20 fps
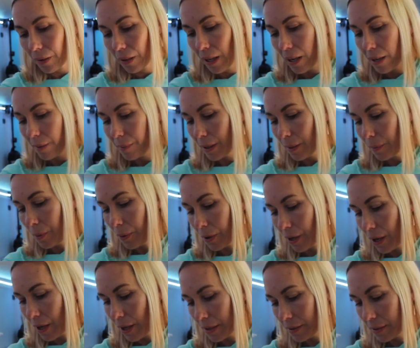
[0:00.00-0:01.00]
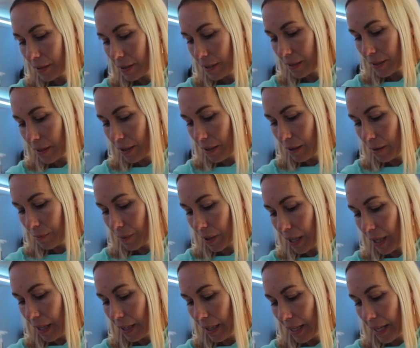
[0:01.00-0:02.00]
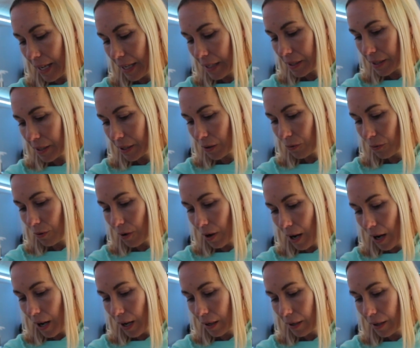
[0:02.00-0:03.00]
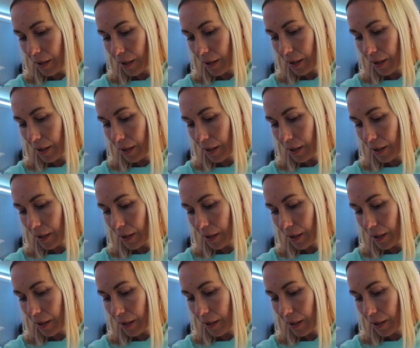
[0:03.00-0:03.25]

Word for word: and I'm going to put on some classic rock.